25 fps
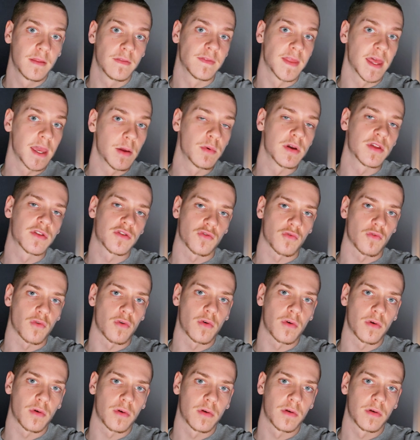they
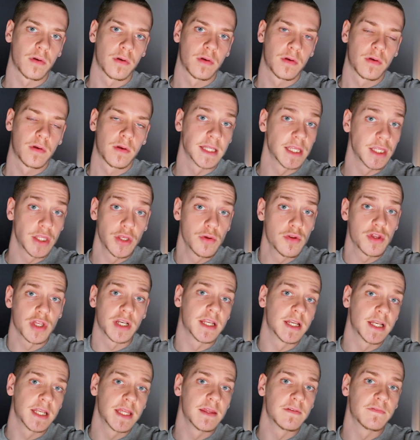withdraw. And they
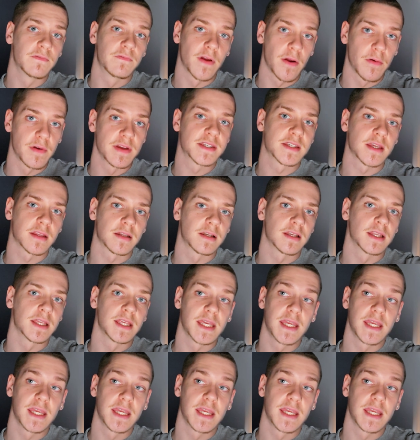usually leave very suddenly,